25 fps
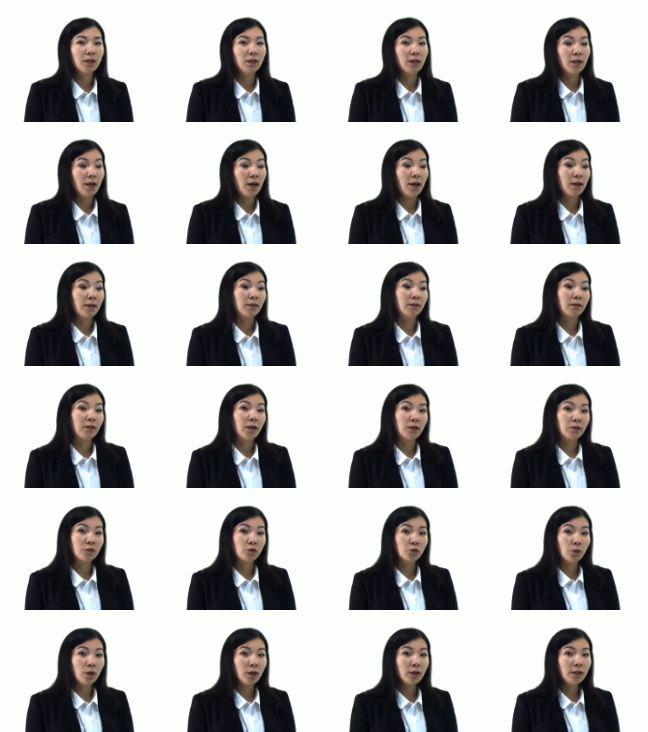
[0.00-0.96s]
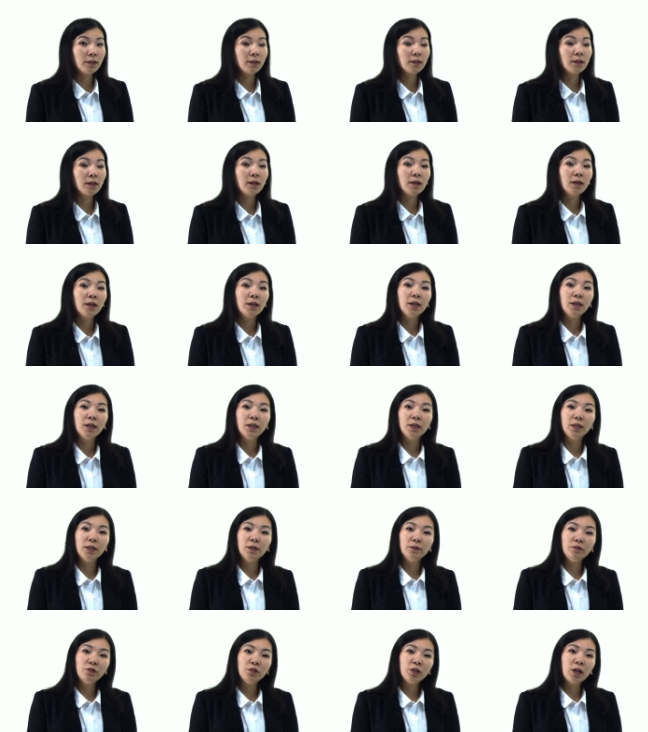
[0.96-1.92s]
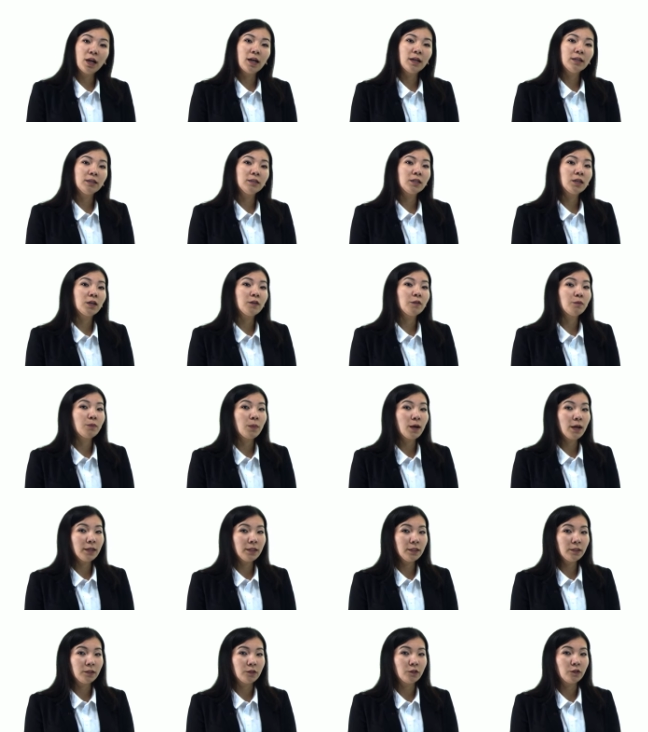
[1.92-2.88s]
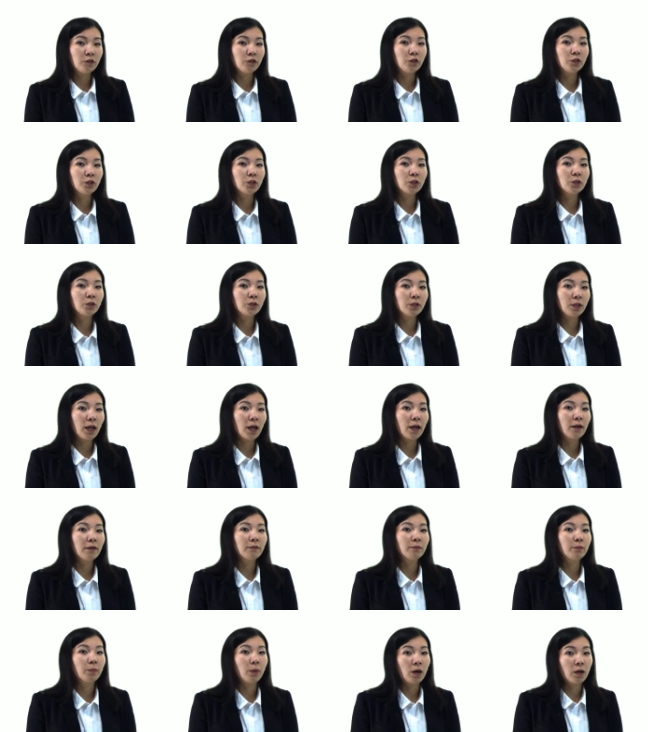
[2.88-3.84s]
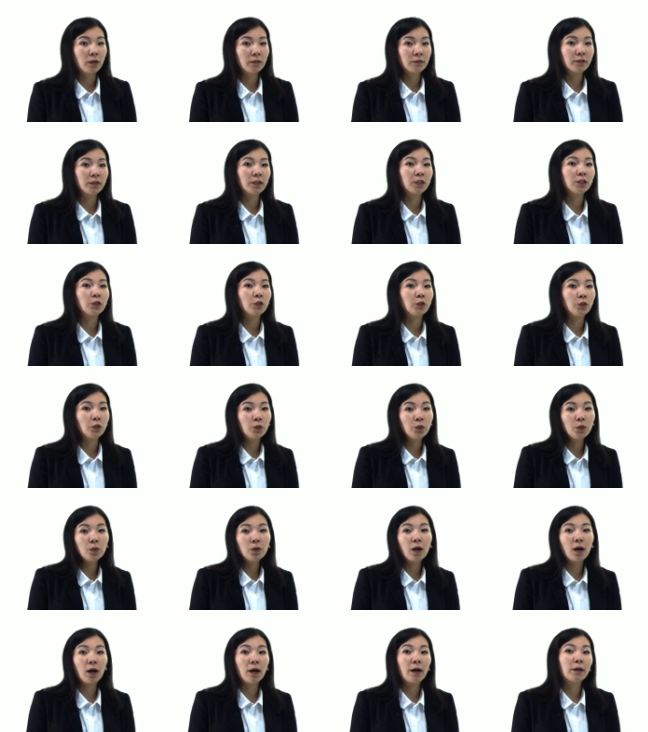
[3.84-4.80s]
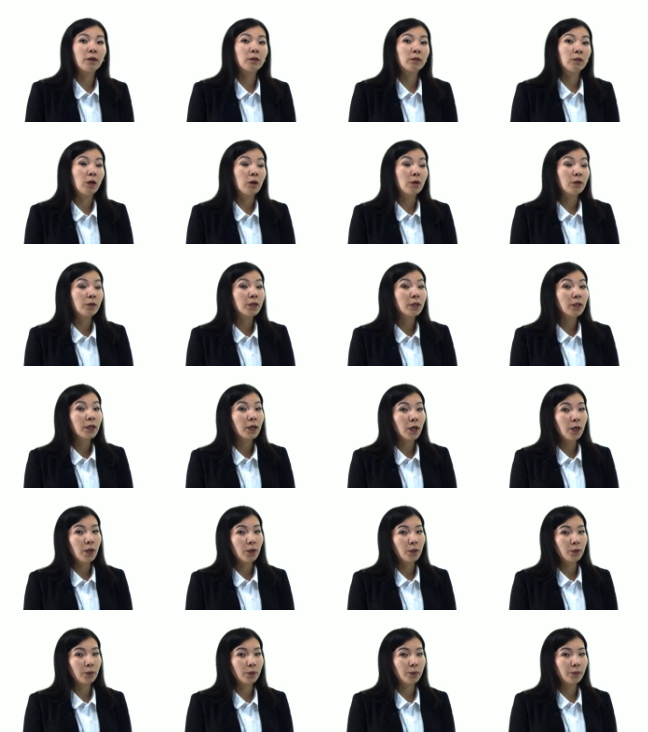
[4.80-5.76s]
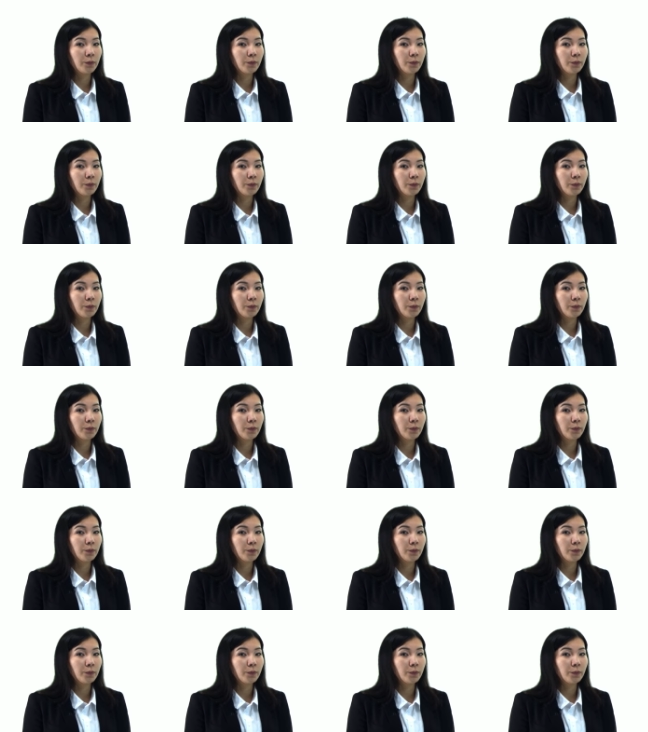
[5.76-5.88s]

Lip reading: And the last one, if she had enough money, she could have bought a new car long ago.